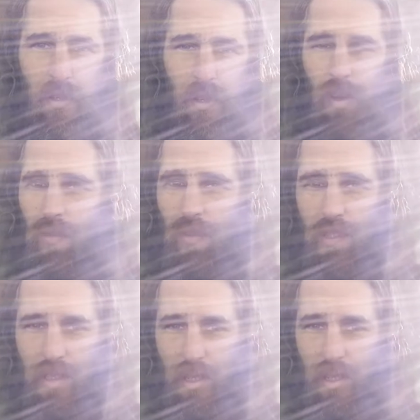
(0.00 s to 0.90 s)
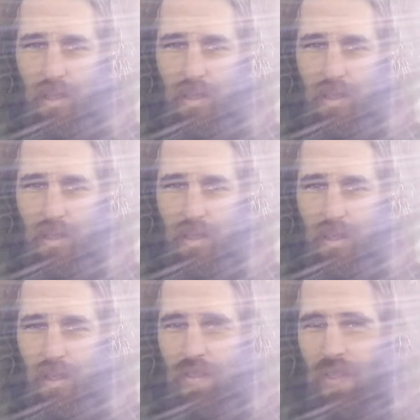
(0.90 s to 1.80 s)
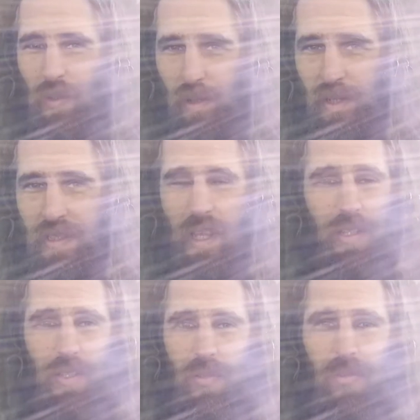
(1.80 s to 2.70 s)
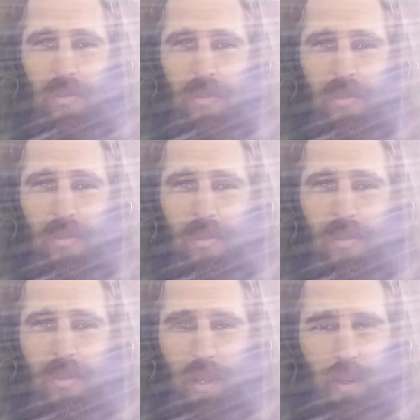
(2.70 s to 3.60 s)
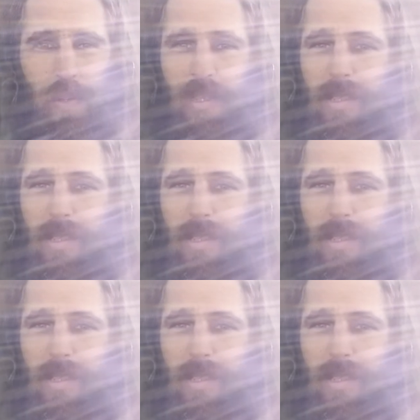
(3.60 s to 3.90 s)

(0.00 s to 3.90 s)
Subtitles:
All of these things, they were inside you, always.